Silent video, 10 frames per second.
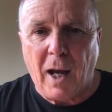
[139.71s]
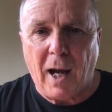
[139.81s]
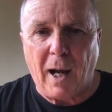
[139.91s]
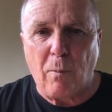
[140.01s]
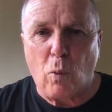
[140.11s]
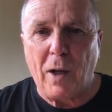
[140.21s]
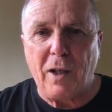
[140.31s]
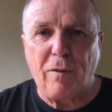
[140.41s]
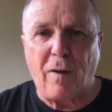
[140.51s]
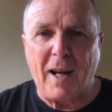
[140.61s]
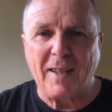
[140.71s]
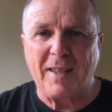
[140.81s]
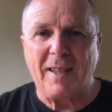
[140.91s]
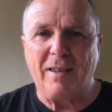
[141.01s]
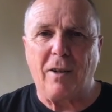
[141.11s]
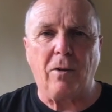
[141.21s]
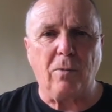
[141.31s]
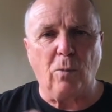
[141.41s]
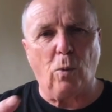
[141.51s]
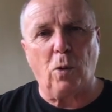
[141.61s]
when you're fasting,
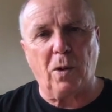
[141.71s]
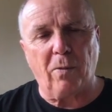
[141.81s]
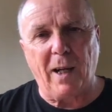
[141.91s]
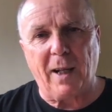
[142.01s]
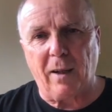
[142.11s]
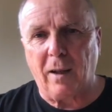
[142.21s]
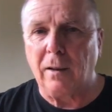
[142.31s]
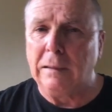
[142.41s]
don't walk around like,